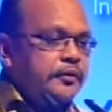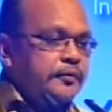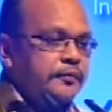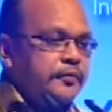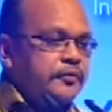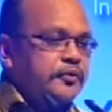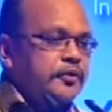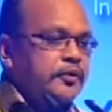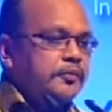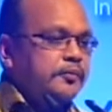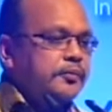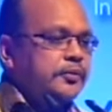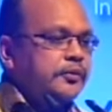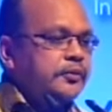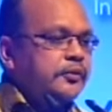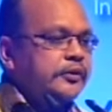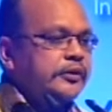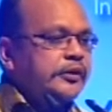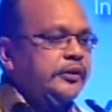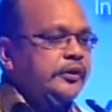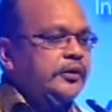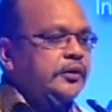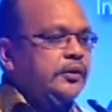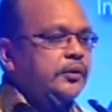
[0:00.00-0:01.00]
For example,
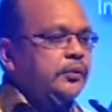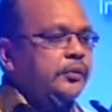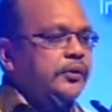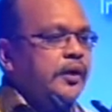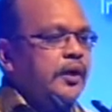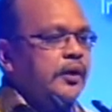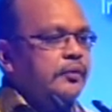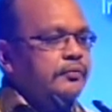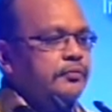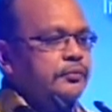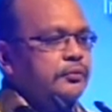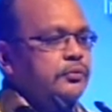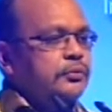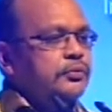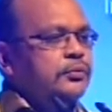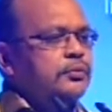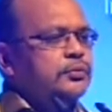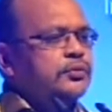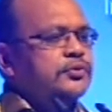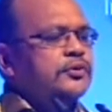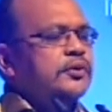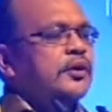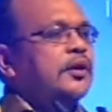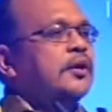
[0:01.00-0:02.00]
here we have to do
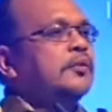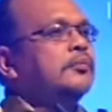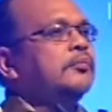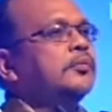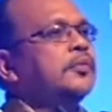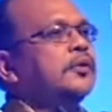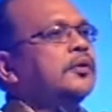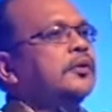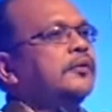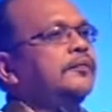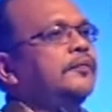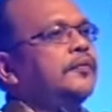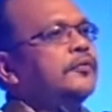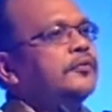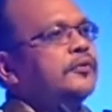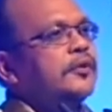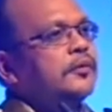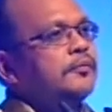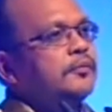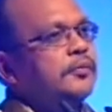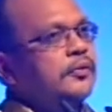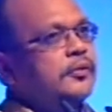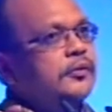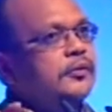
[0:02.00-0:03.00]
some, for
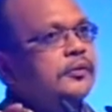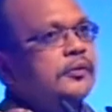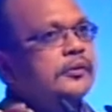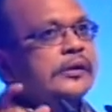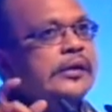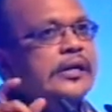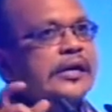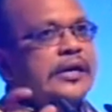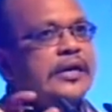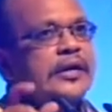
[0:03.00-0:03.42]
example,